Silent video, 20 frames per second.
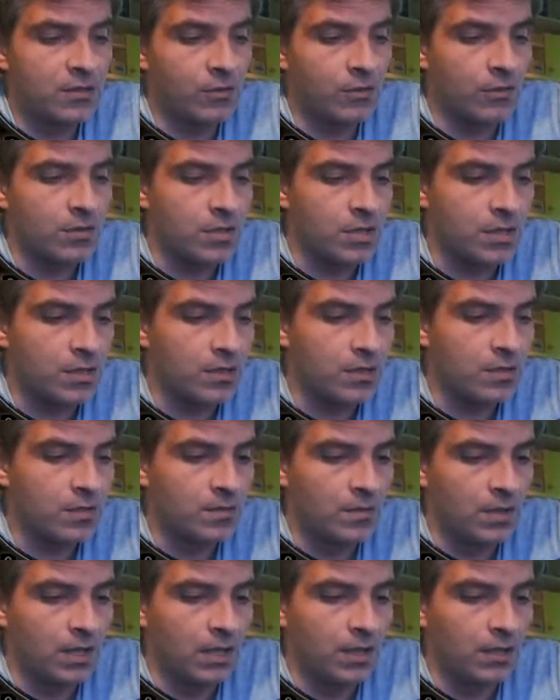crossed
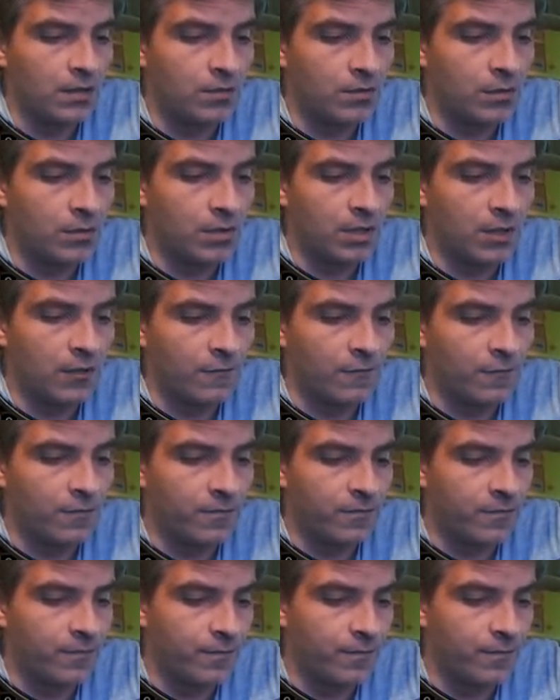they don't have